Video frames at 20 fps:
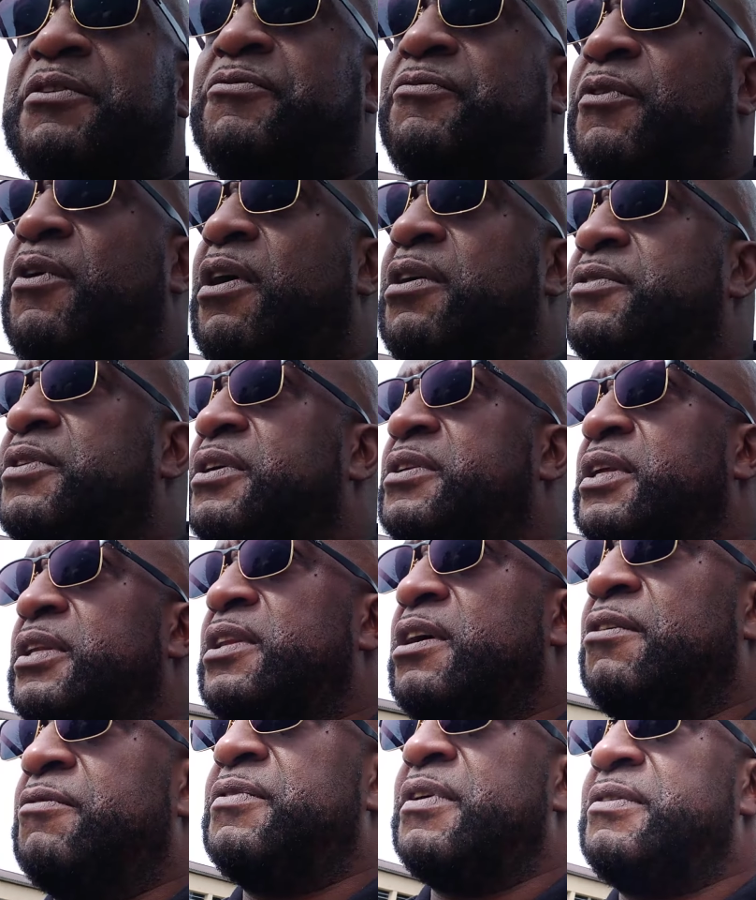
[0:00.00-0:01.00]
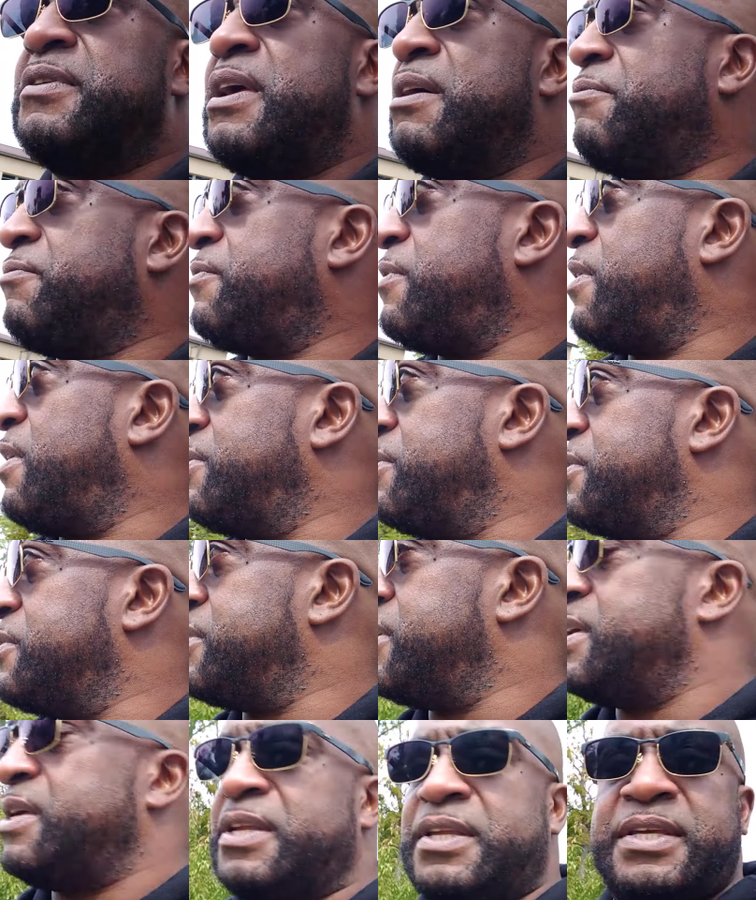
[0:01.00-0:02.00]
his father to live for their damn
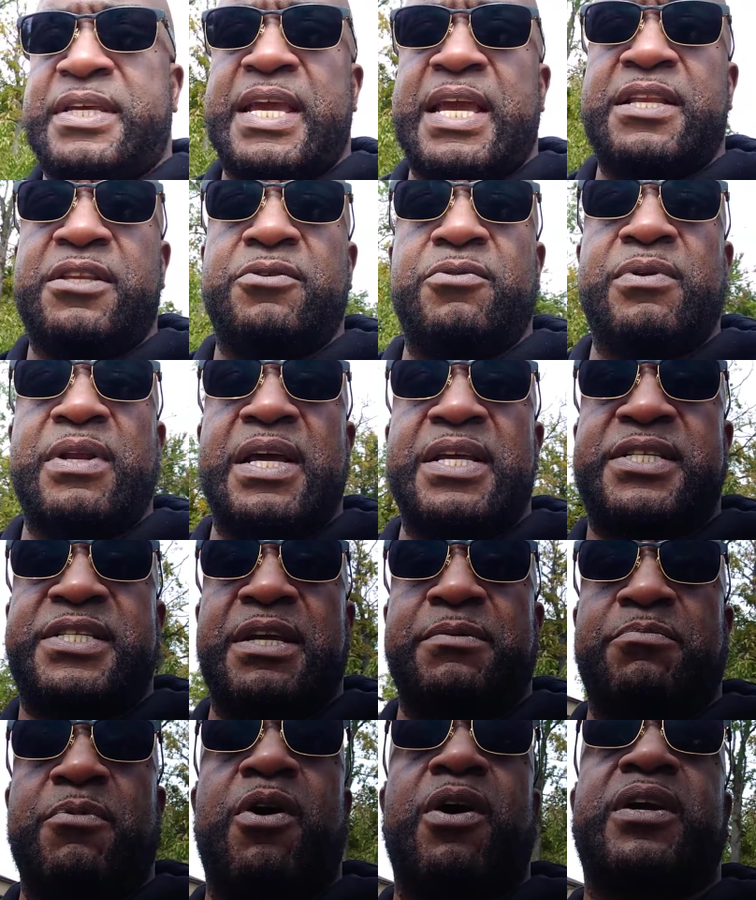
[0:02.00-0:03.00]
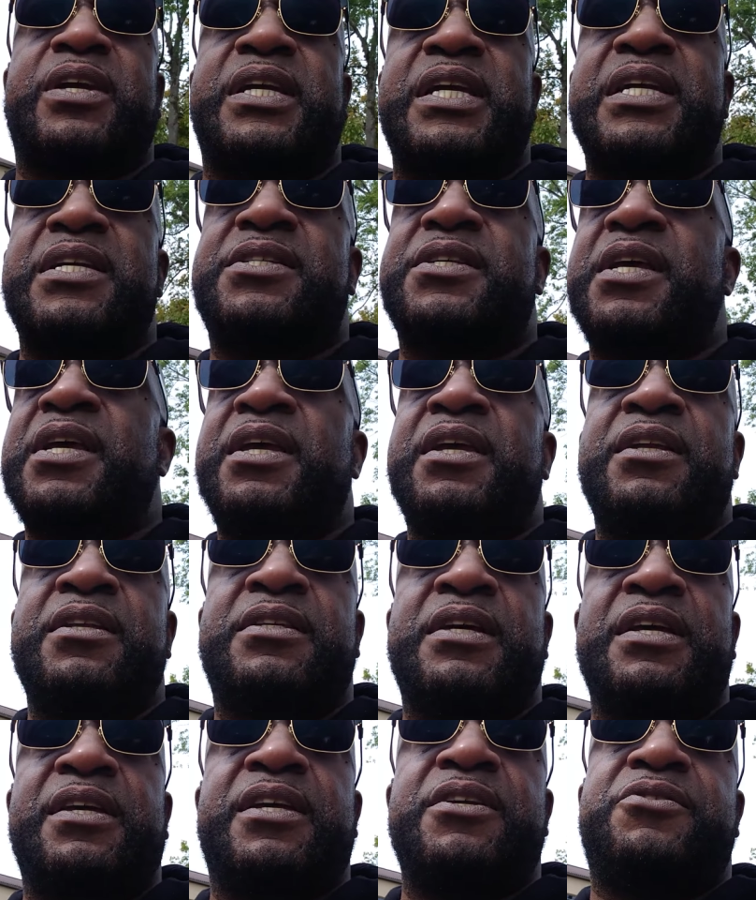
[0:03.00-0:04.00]
fathers. Can't do that shit, Marquise.
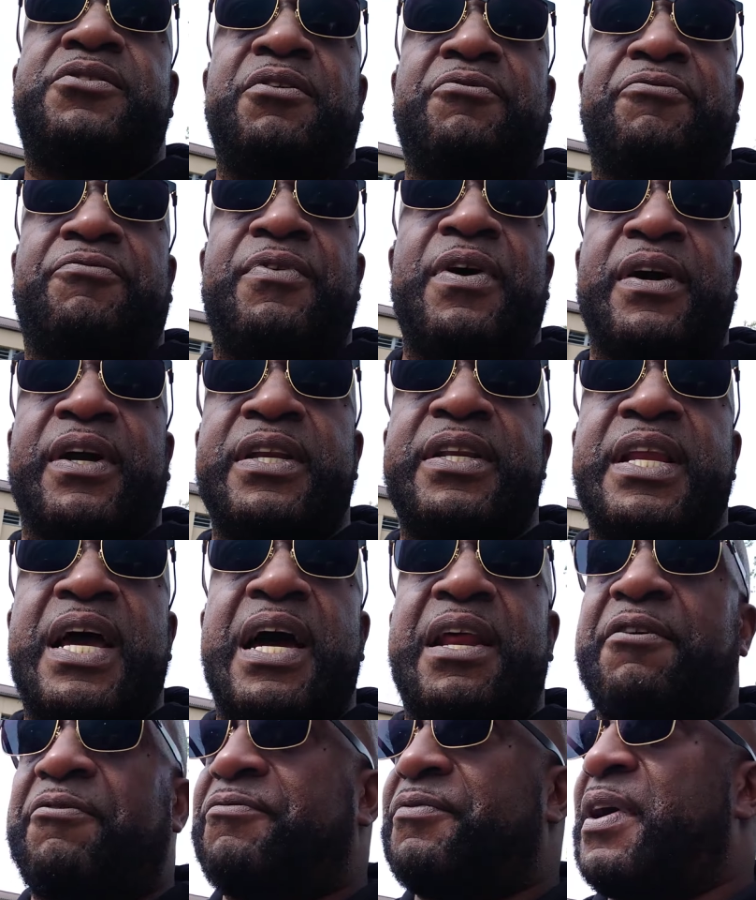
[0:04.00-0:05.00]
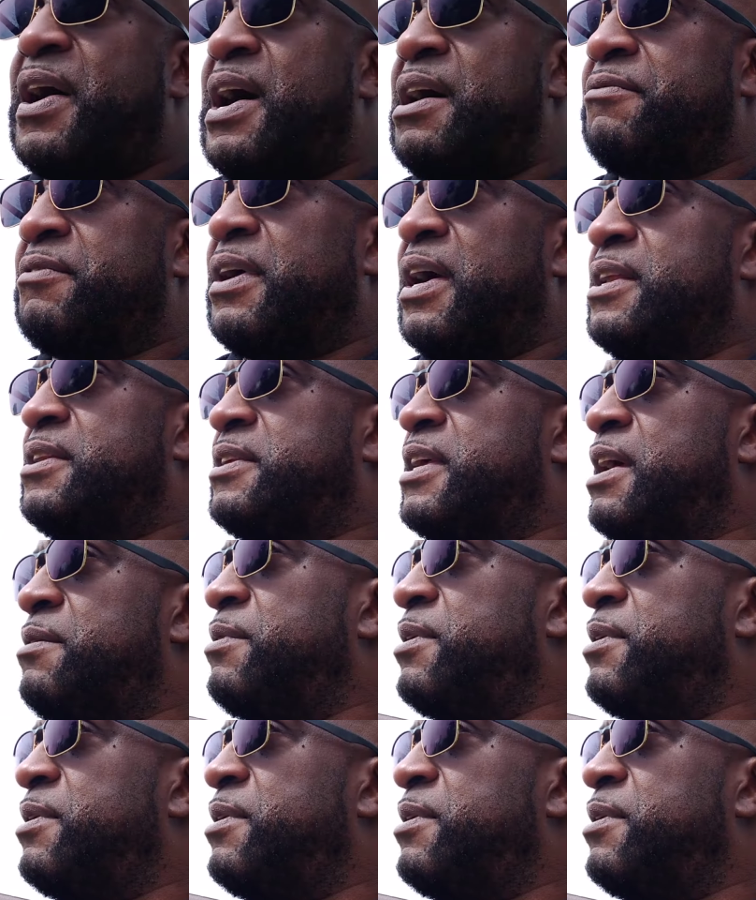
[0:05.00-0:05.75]
Time to get you a fucking 9 to 5, goddammit. You